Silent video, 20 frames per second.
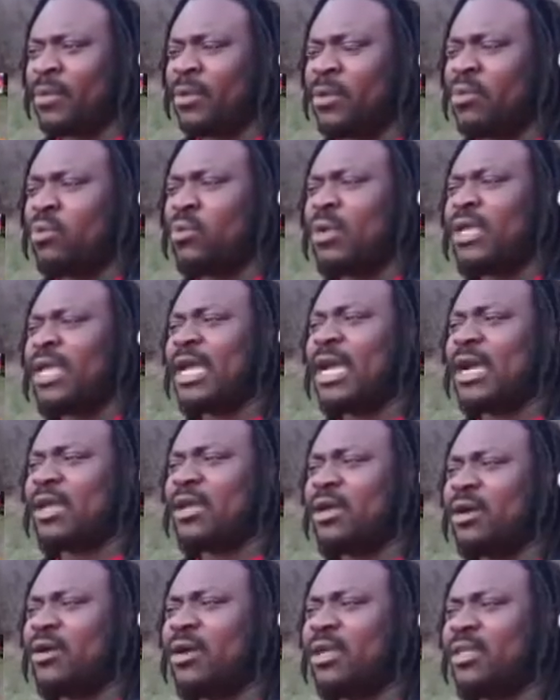We are
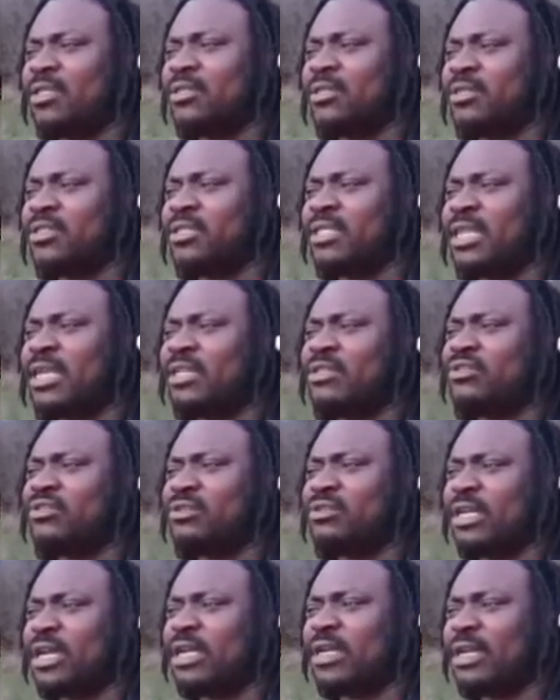going to stand
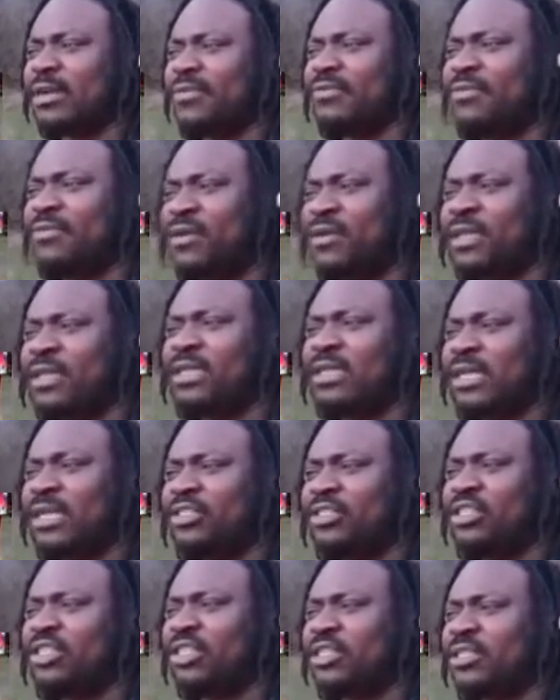together for that
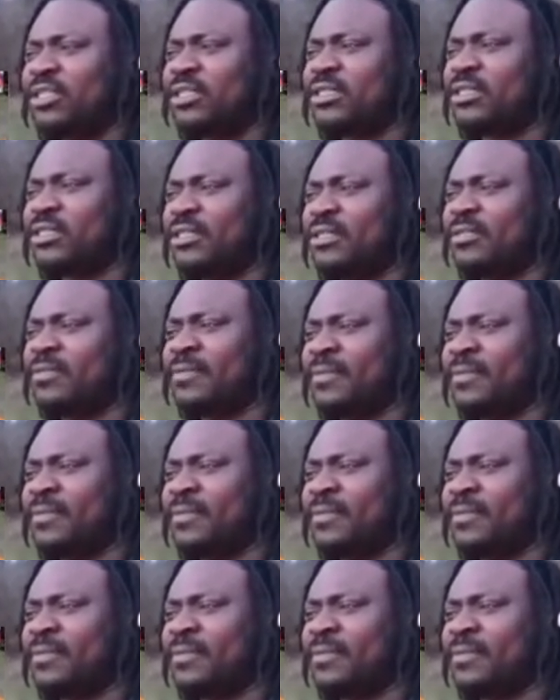Jesus.